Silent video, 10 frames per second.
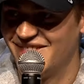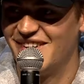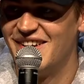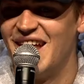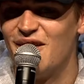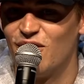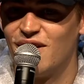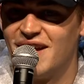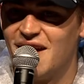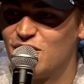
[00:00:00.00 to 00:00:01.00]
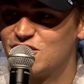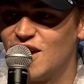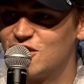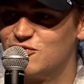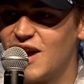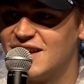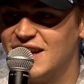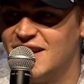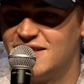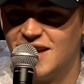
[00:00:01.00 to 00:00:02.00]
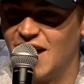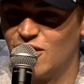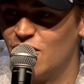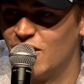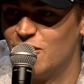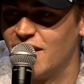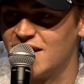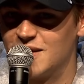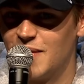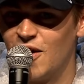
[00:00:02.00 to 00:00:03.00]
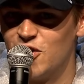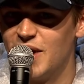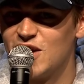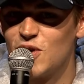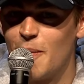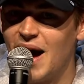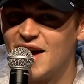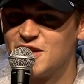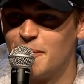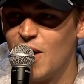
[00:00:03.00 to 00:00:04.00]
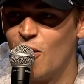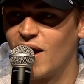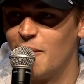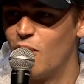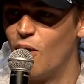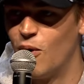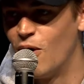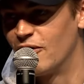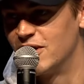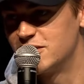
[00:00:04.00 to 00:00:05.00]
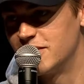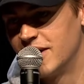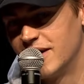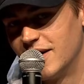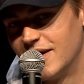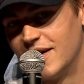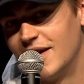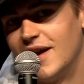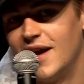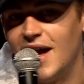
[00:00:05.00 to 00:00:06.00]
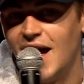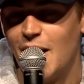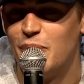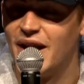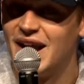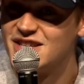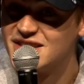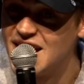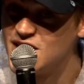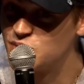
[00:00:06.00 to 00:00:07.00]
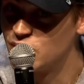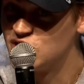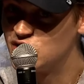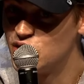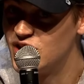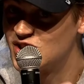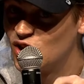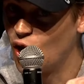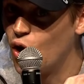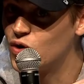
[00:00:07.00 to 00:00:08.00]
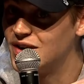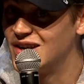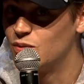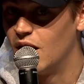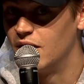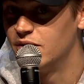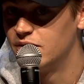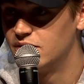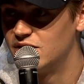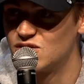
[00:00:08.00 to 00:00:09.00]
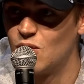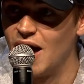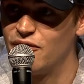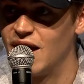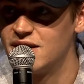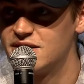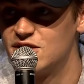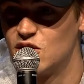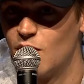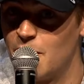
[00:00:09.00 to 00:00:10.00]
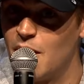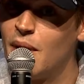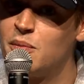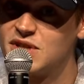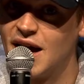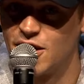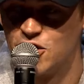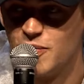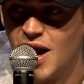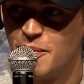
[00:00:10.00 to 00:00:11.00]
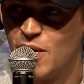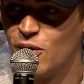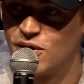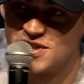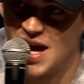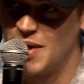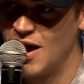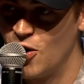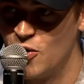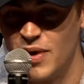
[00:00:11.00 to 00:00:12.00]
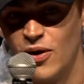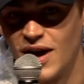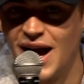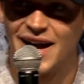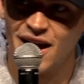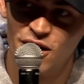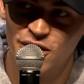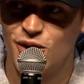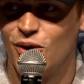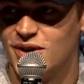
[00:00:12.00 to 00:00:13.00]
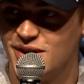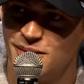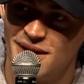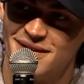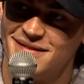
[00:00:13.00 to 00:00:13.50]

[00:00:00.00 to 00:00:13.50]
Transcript: Never touch red lid. I don't know what that's about. You may as well buy some milk and pour water into it. But then Sainsbury's do this gold lid one that's quite fancy. So when my mum's like, can you buy milk? Because I buy oat milk, I get her the gold lid one.